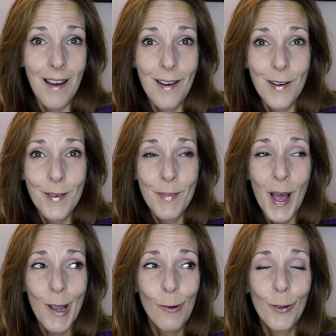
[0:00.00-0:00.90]
Um,
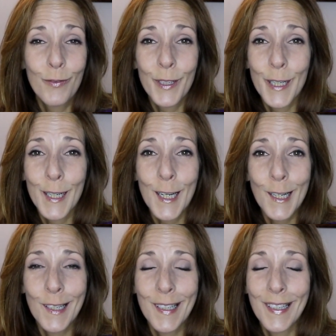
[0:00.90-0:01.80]
I hold very
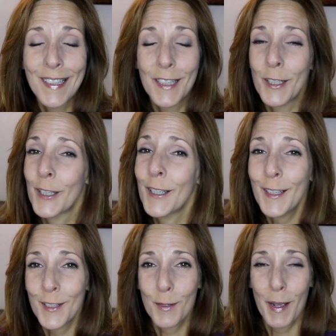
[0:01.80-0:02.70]

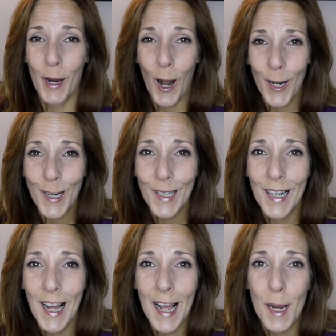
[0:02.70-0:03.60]
dear to my heart.
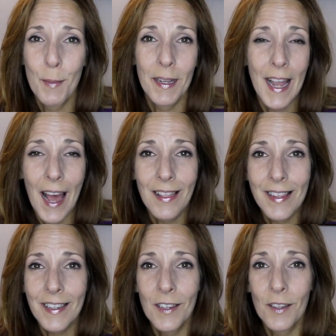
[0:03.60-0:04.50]
I'm a
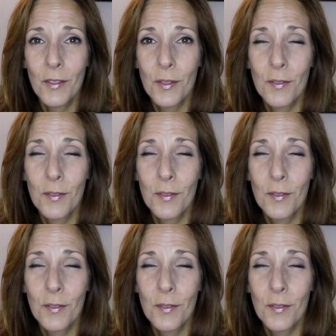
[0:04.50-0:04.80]
Catholic